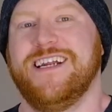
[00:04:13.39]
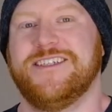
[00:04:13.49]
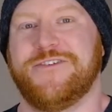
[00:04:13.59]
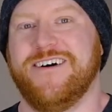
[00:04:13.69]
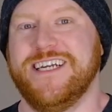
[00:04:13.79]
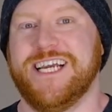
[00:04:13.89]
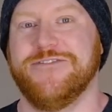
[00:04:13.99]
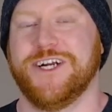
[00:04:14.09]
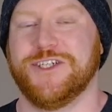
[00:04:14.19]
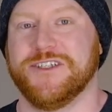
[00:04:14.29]
his felony
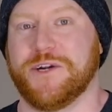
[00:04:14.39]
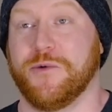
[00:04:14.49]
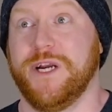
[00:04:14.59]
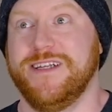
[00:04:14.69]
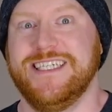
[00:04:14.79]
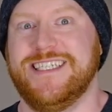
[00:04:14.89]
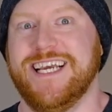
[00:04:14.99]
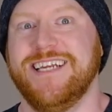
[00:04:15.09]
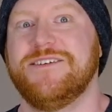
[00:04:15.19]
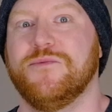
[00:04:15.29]
convictions really
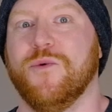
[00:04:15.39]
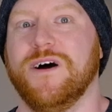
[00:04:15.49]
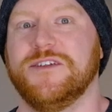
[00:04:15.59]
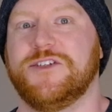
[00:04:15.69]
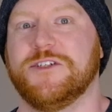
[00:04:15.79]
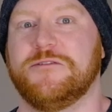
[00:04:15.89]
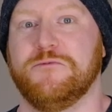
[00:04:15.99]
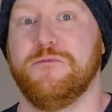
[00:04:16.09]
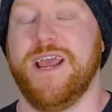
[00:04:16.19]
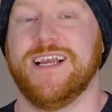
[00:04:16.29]
did was just
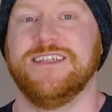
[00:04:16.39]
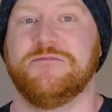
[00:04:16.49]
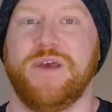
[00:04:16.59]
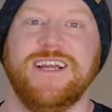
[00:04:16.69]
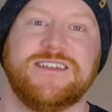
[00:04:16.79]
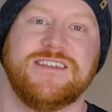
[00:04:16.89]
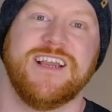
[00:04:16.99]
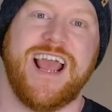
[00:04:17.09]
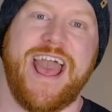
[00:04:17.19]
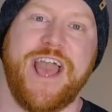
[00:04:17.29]
make his base
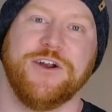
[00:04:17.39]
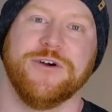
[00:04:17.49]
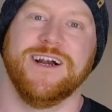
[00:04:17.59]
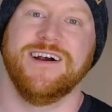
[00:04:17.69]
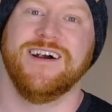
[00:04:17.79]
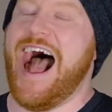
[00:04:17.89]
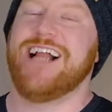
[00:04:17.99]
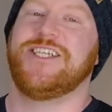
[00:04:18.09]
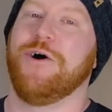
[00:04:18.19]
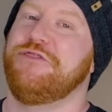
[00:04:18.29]
angrier. I
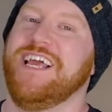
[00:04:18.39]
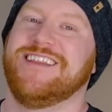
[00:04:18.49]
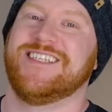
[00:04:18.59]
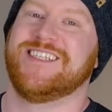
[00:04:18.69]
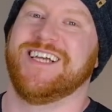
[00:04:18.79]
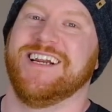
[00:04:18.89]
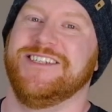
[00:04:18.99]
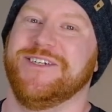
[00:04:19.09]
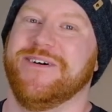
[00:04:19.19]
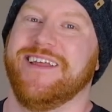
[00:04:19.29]
don't think this is gonna
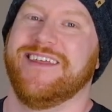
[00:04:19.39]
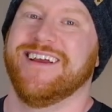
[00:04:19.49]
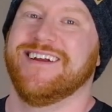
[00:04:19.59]
do anything.